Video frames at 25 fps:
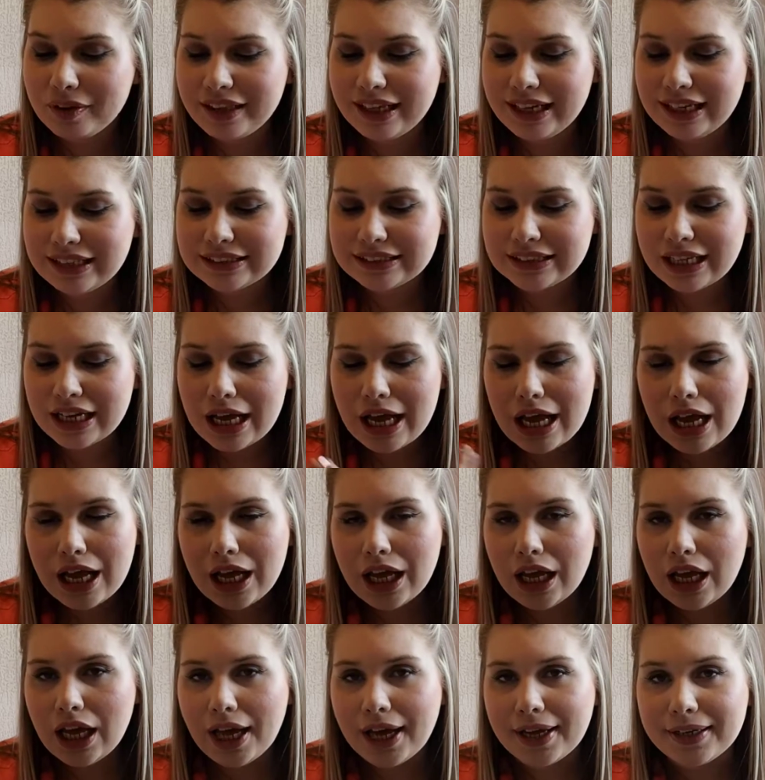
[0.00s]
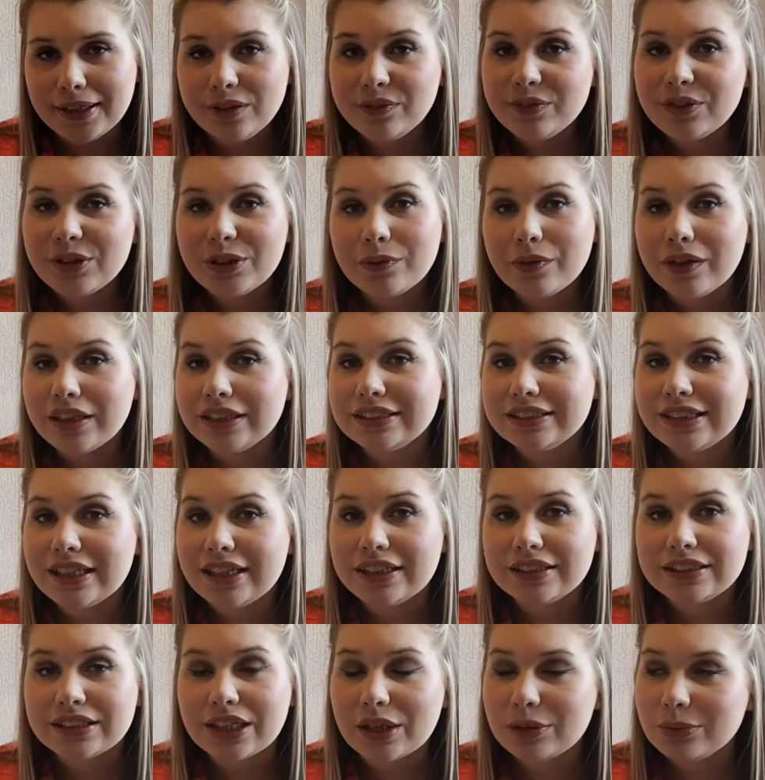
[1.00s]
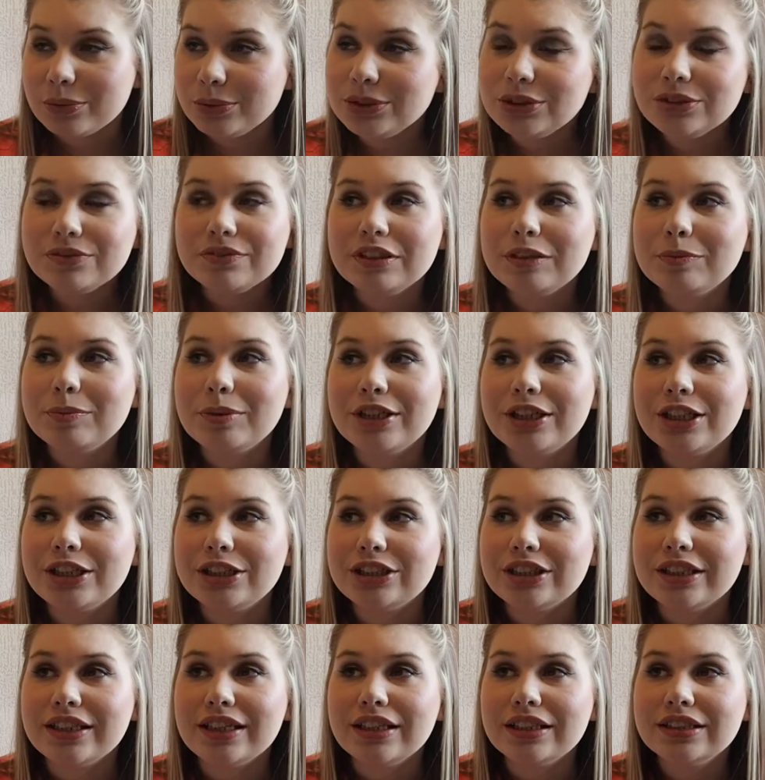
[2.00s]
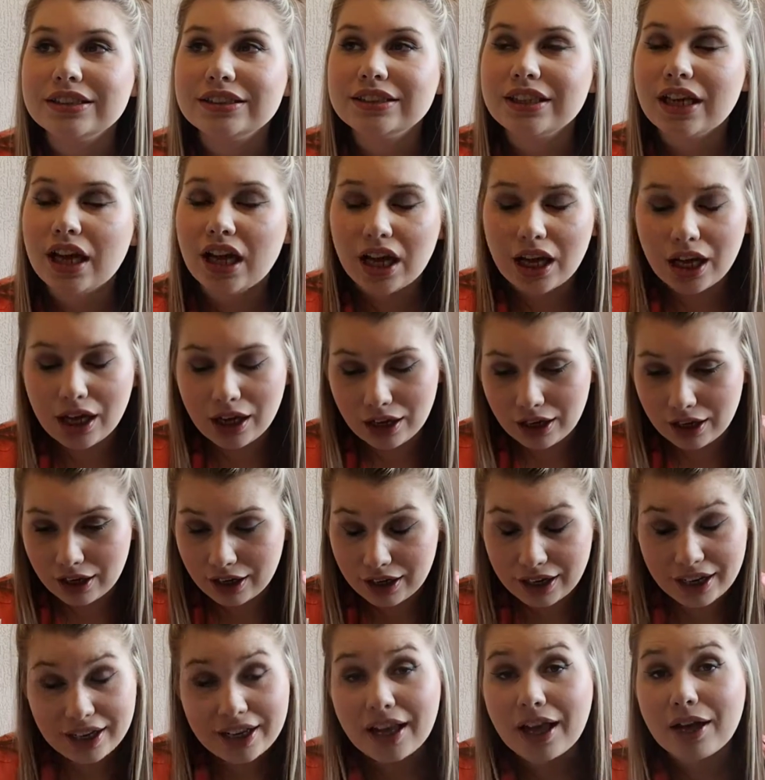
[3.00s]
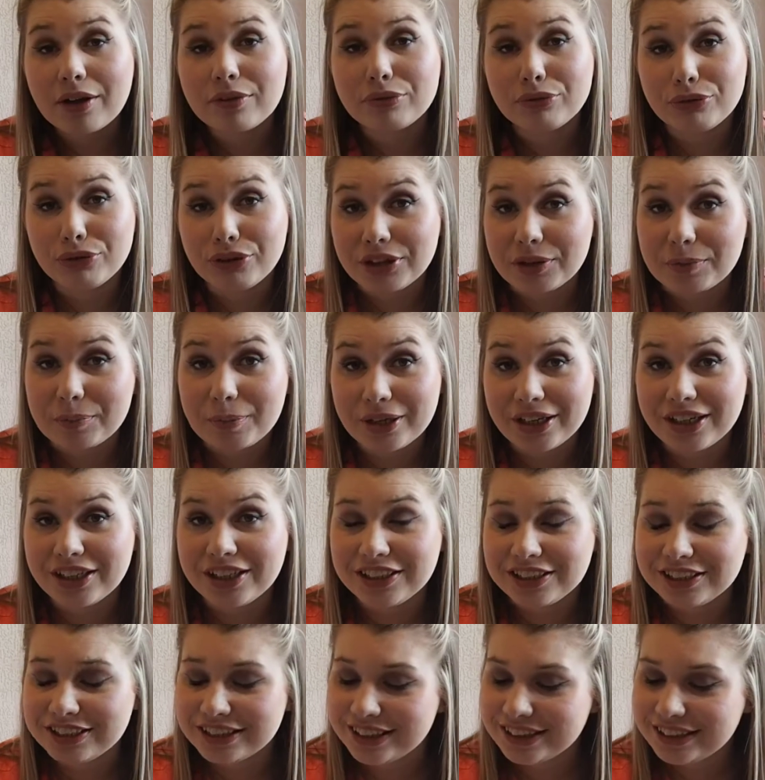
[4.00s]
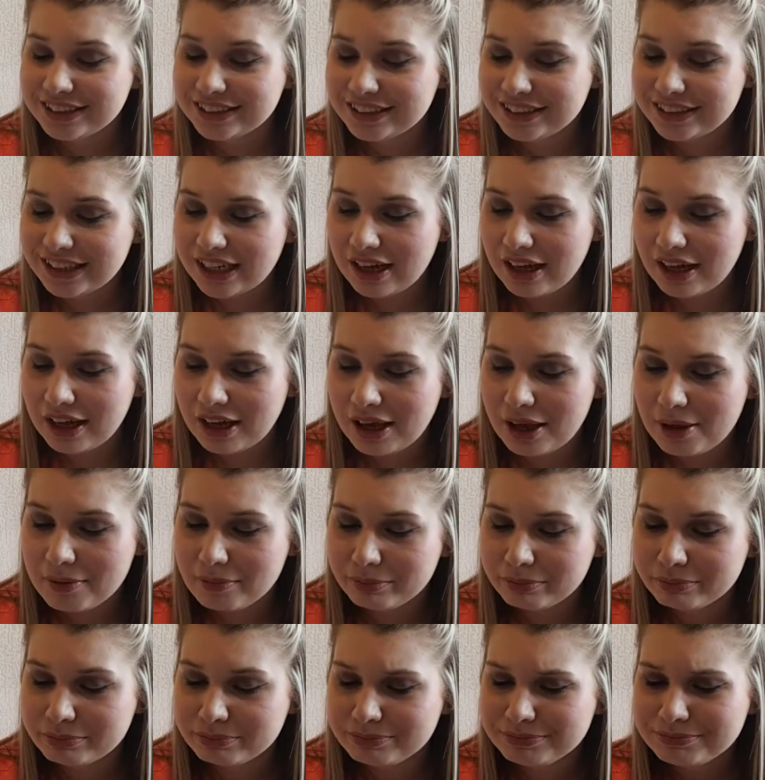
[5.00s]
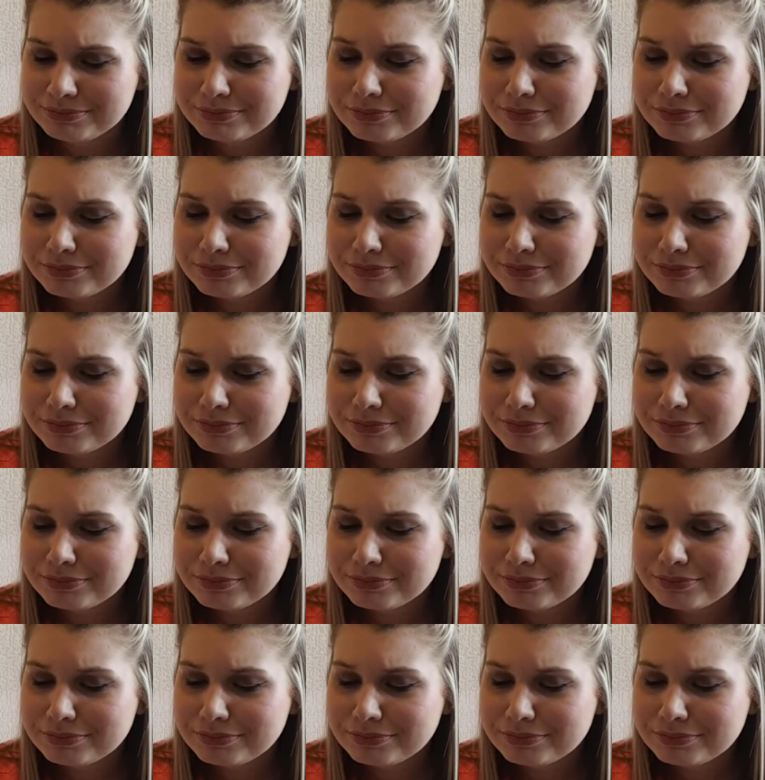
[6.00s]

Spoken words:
it. And even though I said I wouldn't repurchase, I have repurchased. So